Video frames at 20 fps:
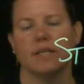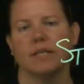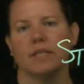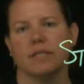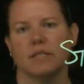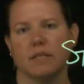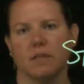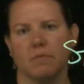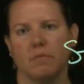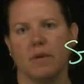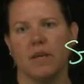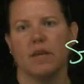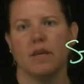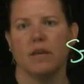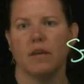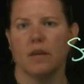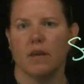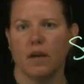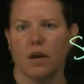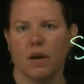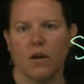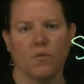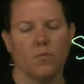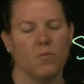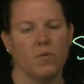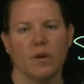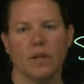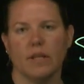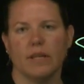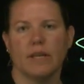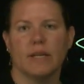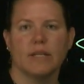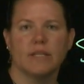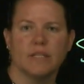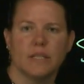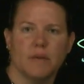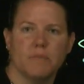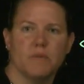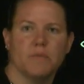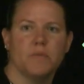tends to be a really
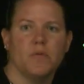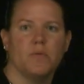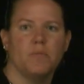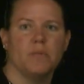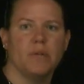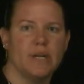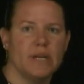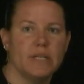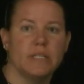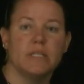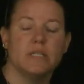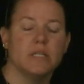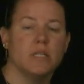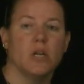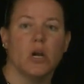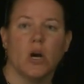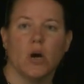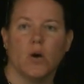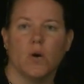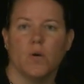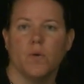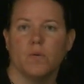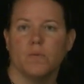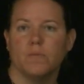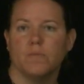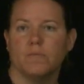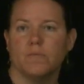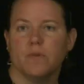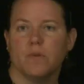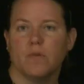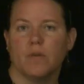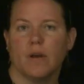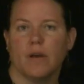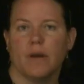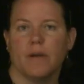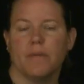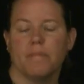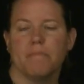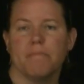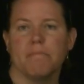acceptable place to go,
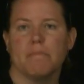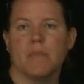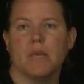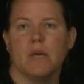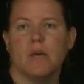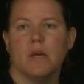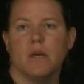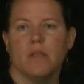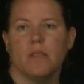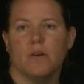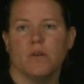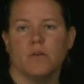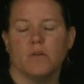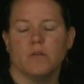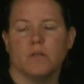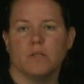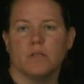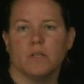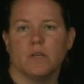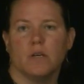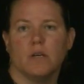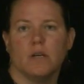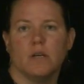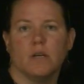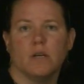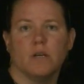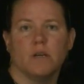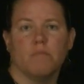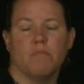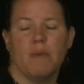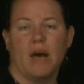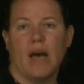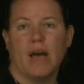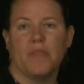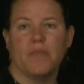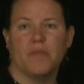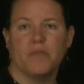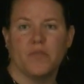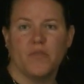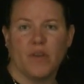okay? There's
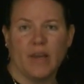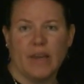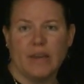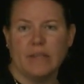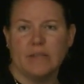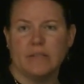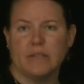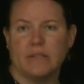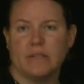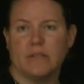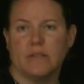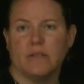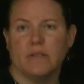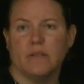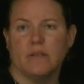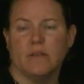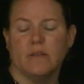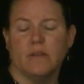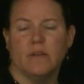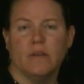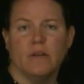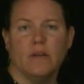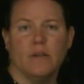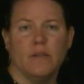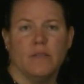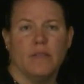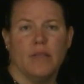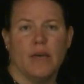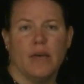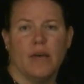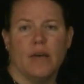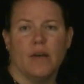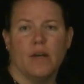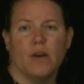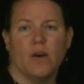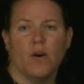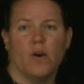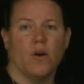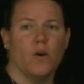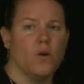math sites
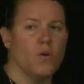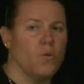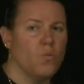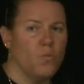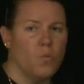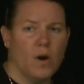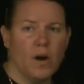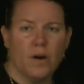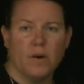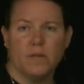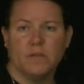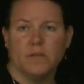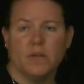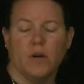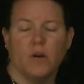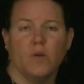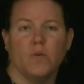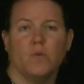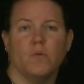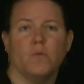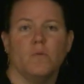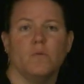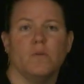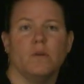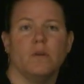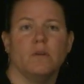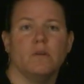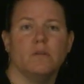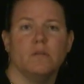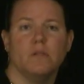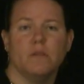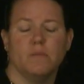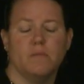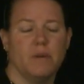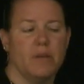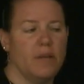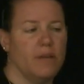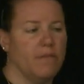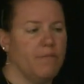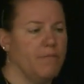that are well known to
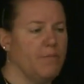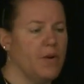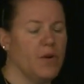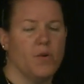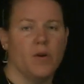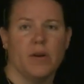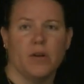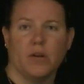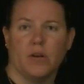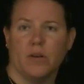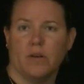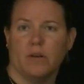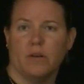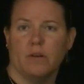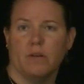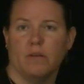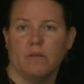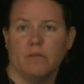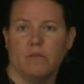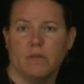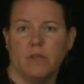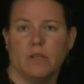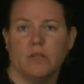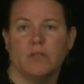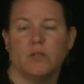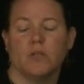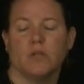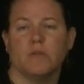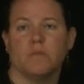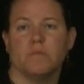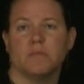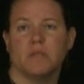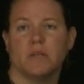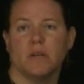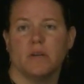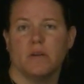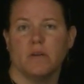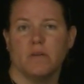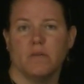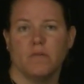be very good in terms
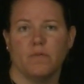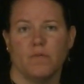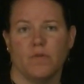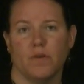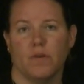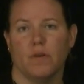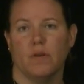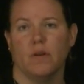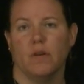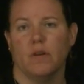of